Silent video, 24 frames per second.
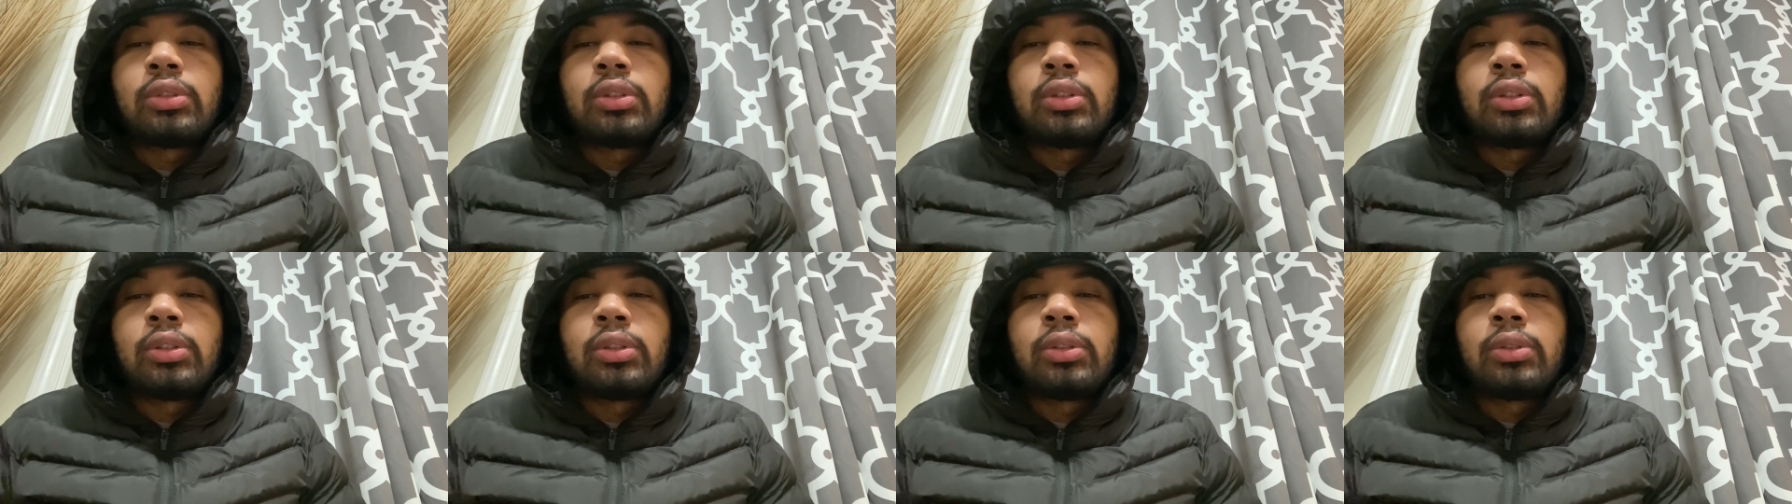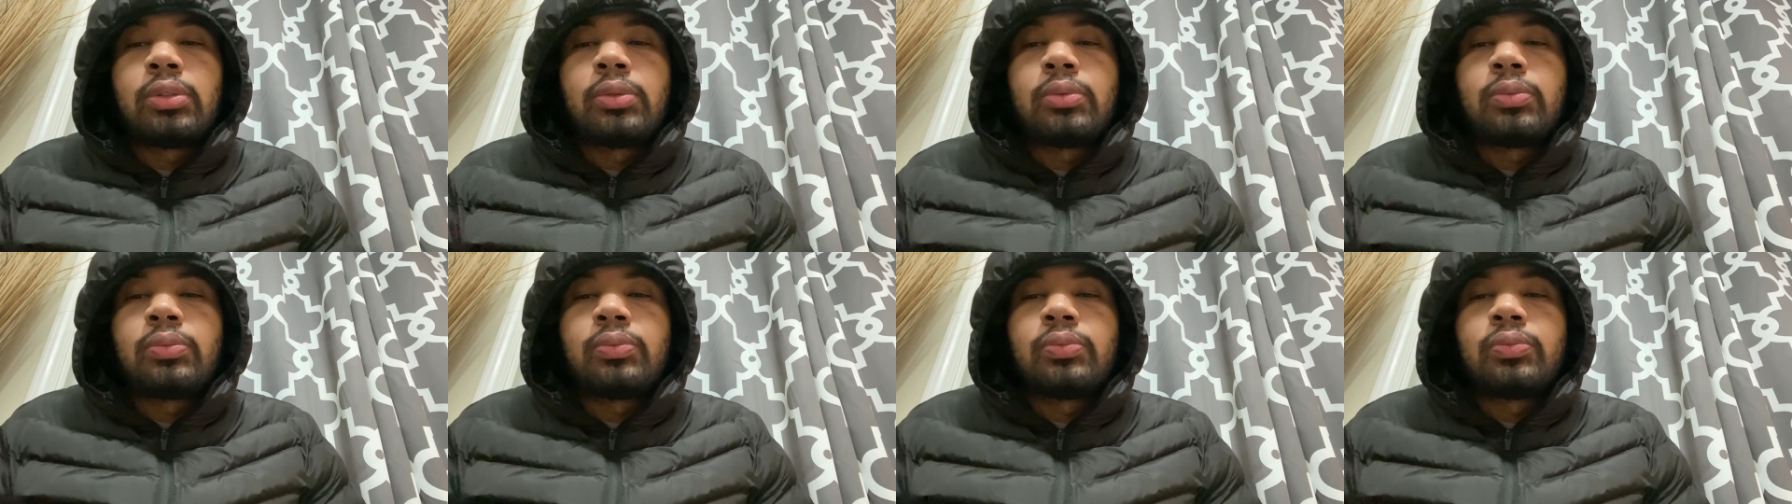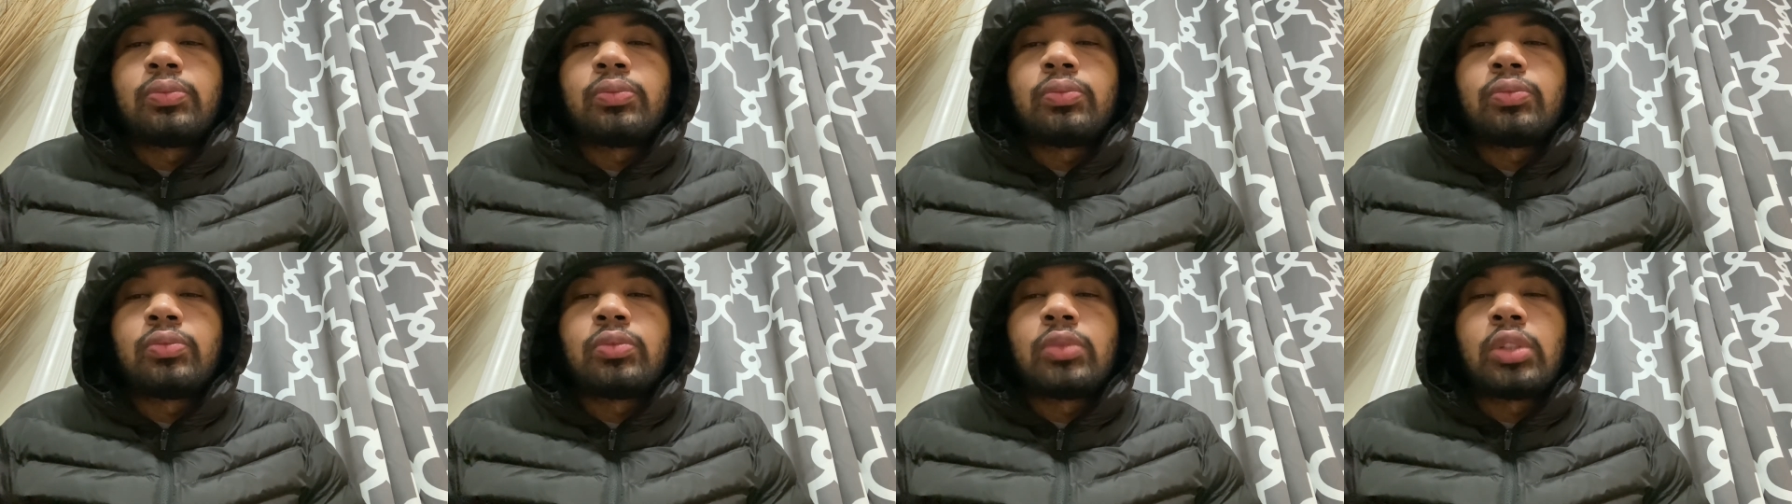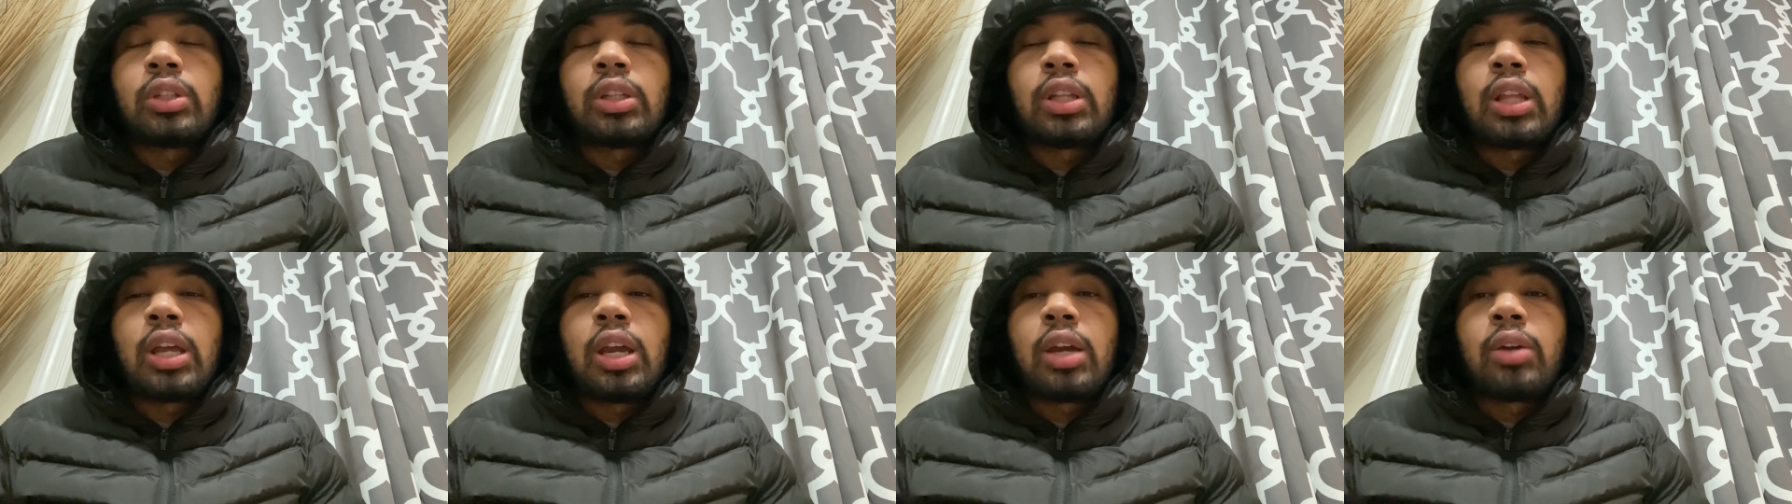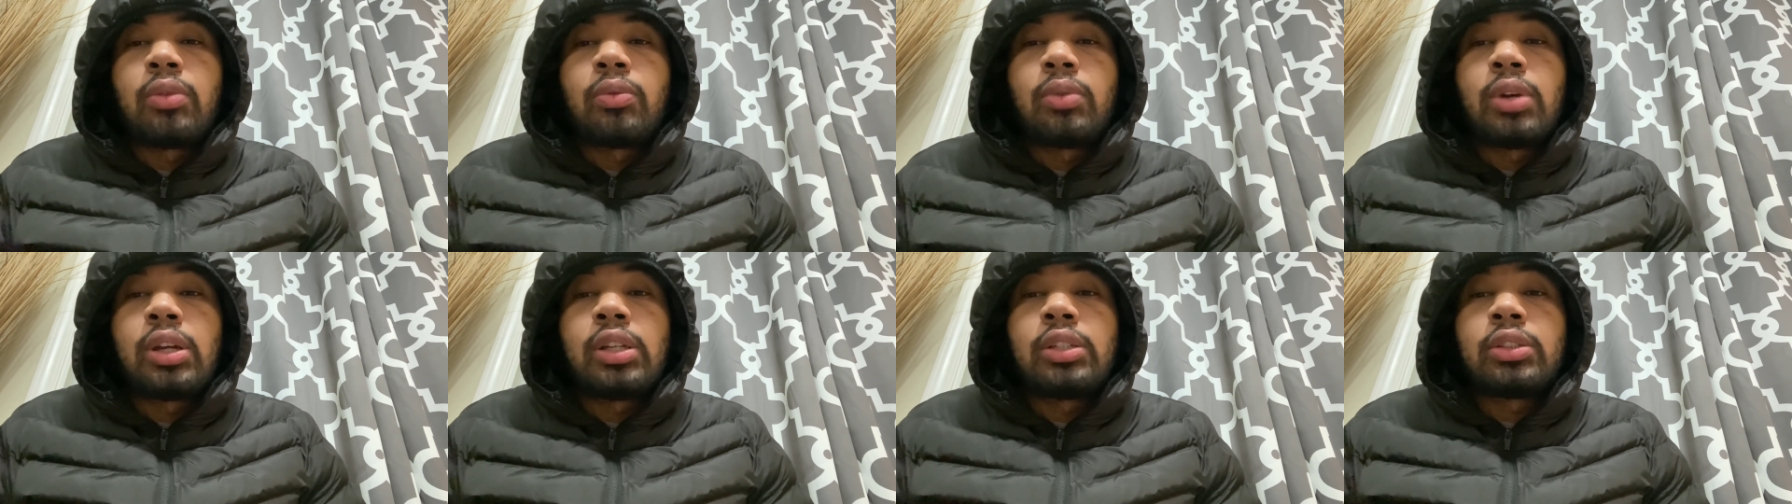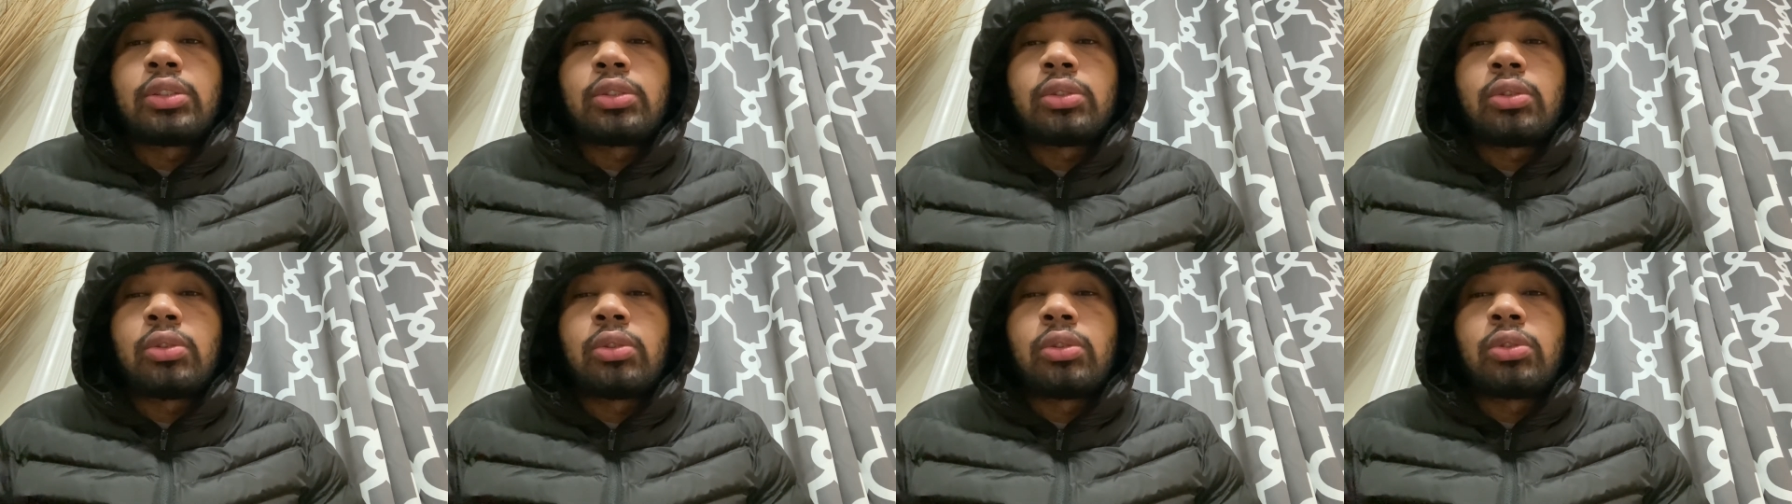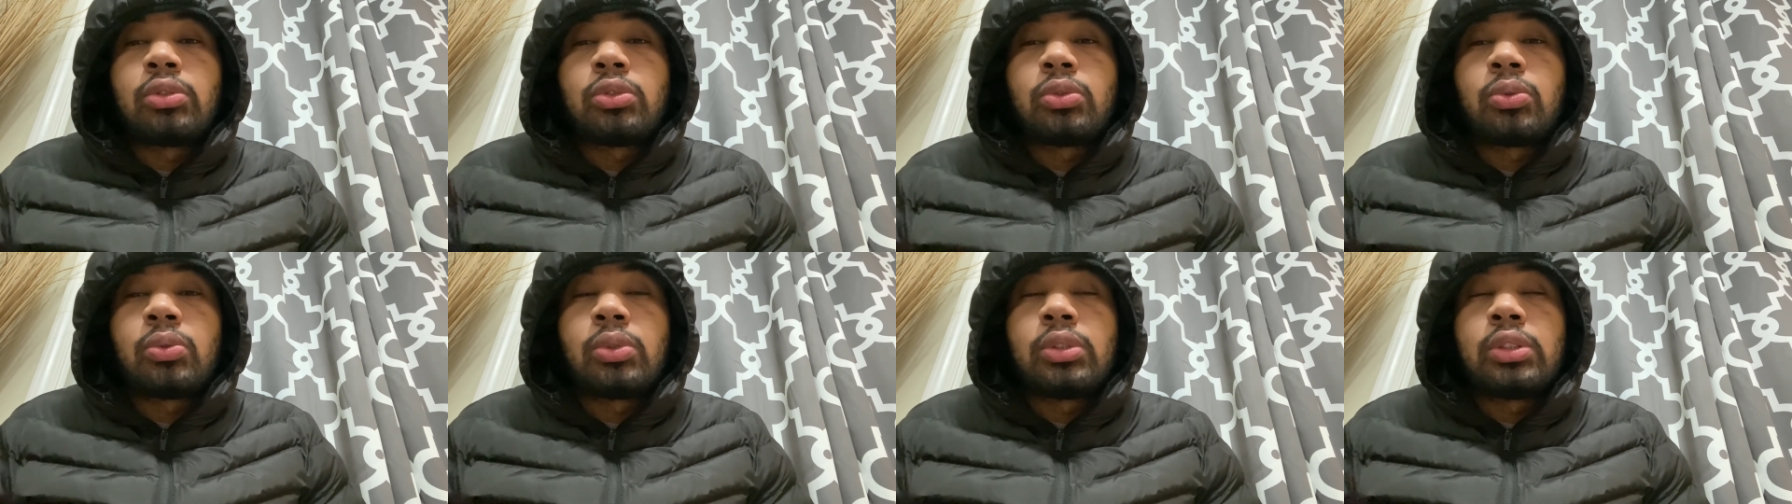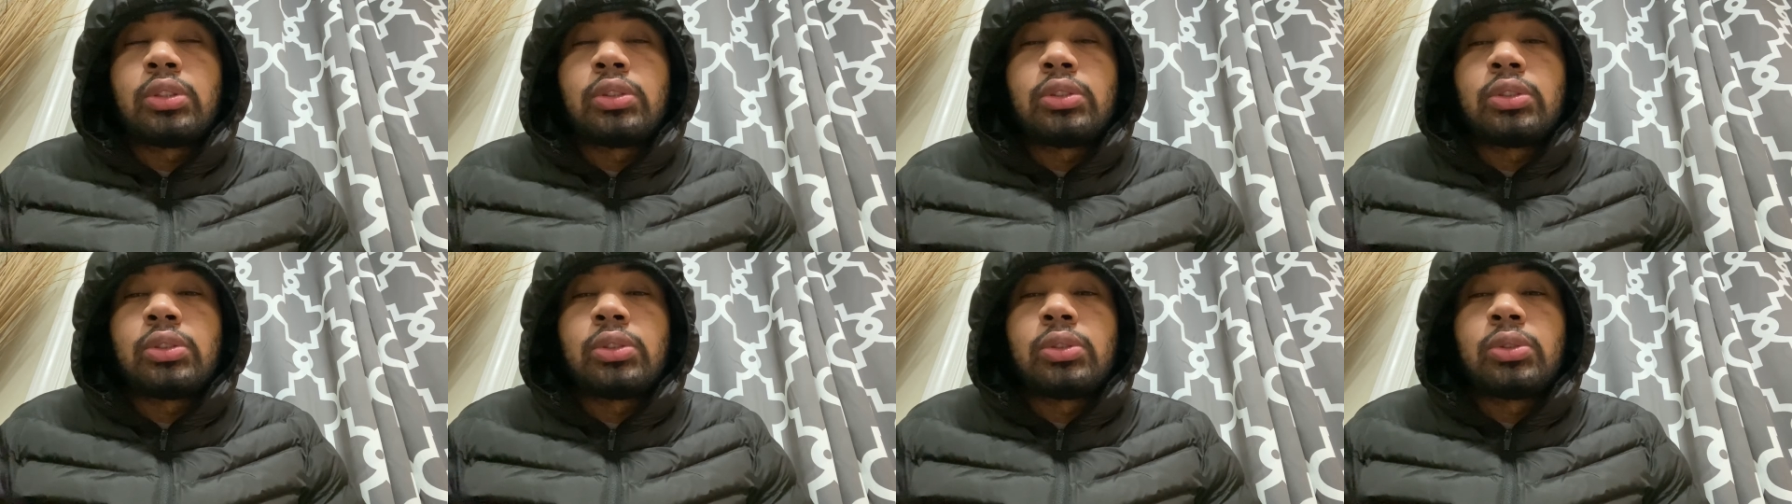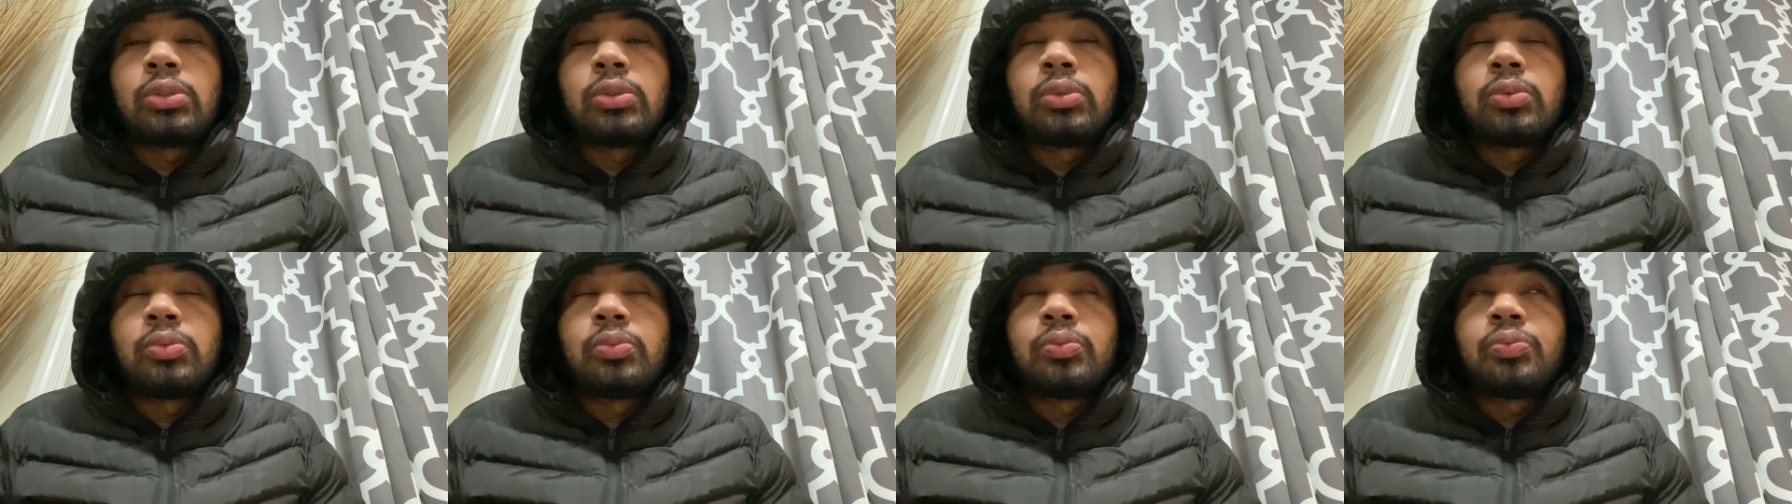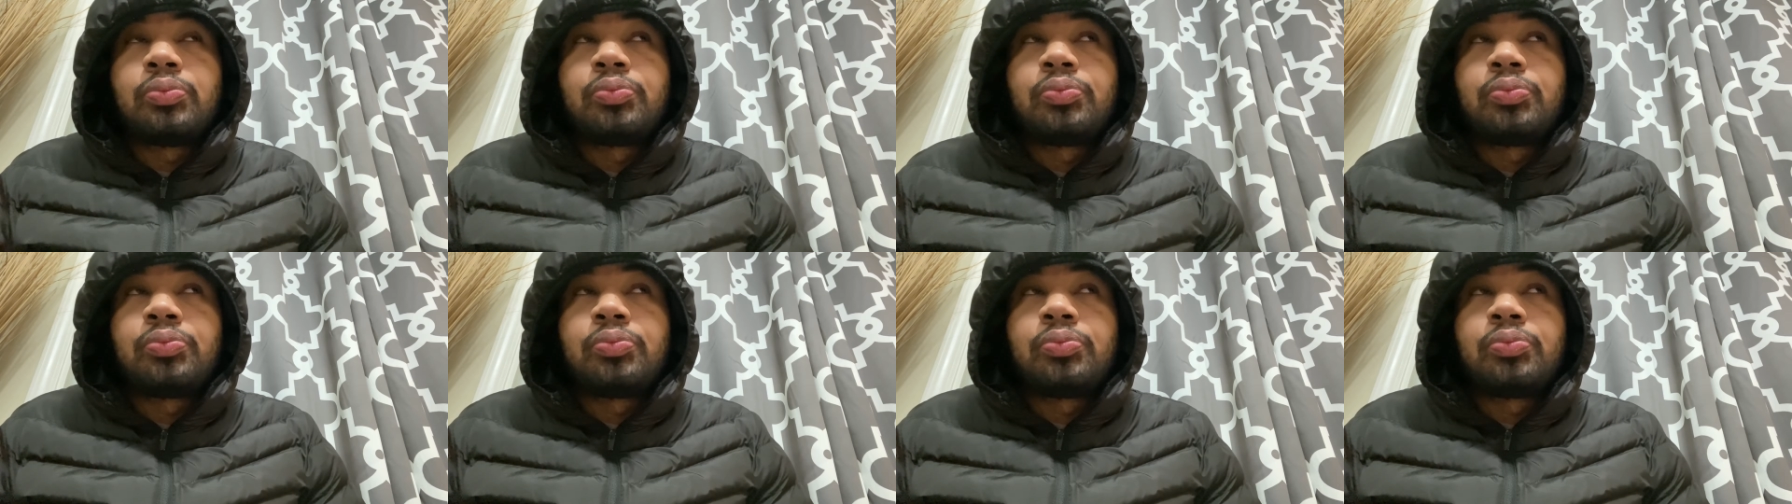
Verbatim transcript: Um, Delon Wright scored 22.